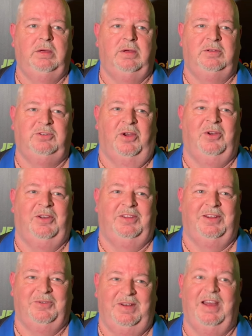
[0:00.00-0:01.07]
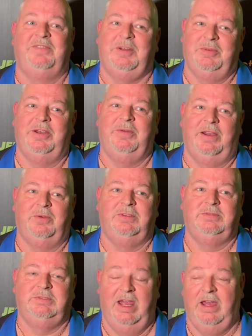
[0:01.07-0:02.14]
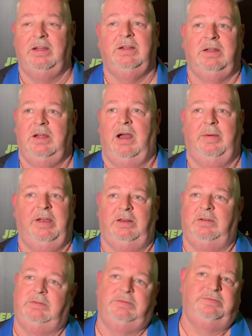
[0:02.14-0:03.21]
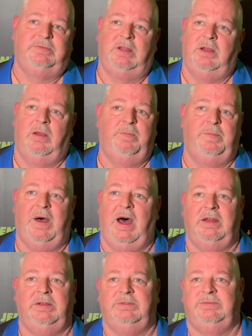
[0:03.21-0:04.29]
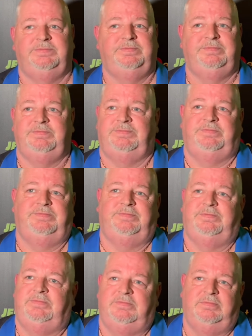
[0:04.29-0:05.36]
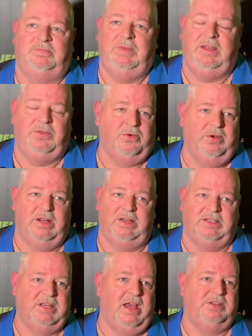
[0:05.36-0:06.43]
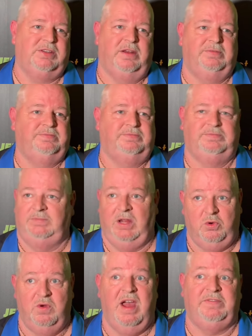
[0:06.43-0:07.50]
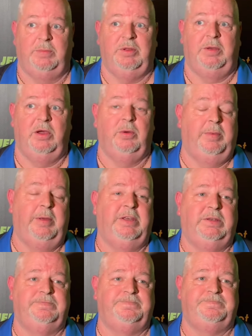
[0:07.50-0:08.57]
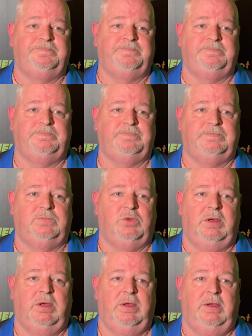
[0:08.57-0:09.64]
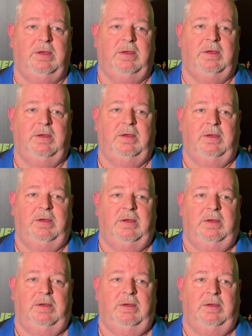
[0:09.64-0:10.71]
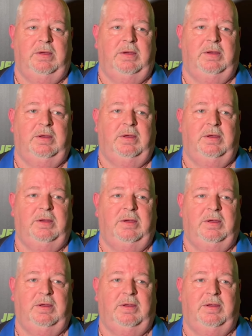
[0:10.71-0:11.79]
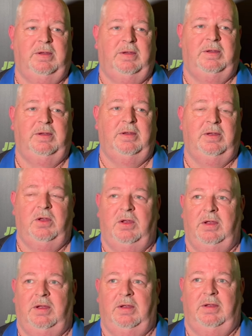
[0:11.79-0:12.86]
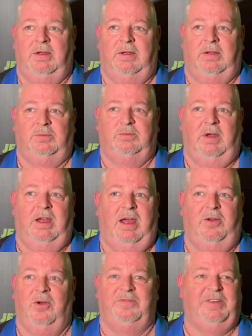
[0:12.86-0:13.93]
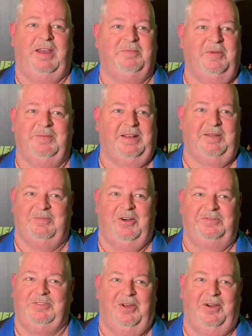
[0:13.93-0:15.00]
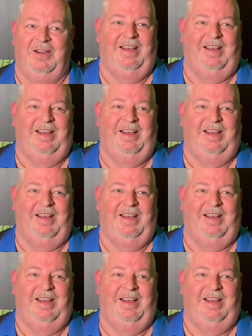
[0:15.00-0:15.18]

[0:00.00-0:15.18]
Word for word: So they're going to have to play well. Yeah, I mean, barring me throwing a disaster, they're going to have to play well to beat me tough condition, conditions up there with the lighting and the heat, but you seem to cope with it really well, considering. Uh, no, if you heard me when I come off, no.